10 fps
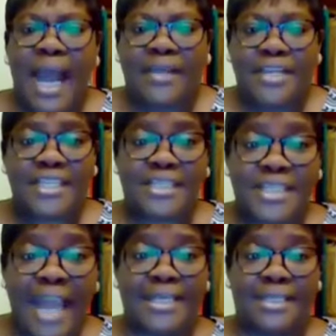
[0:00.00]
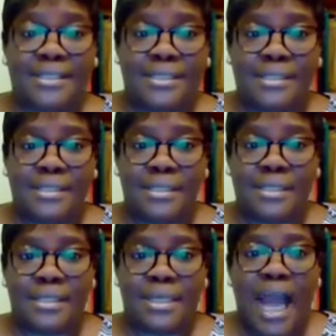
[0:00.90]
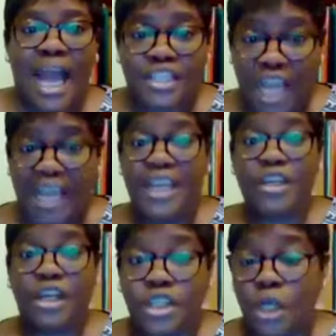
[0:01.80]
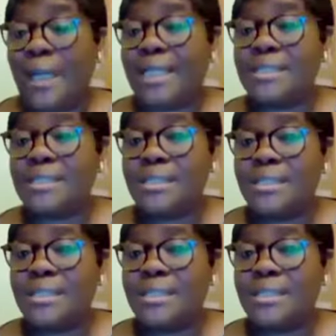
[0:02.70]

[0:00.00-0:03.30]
Has he said it? And shall he not do it?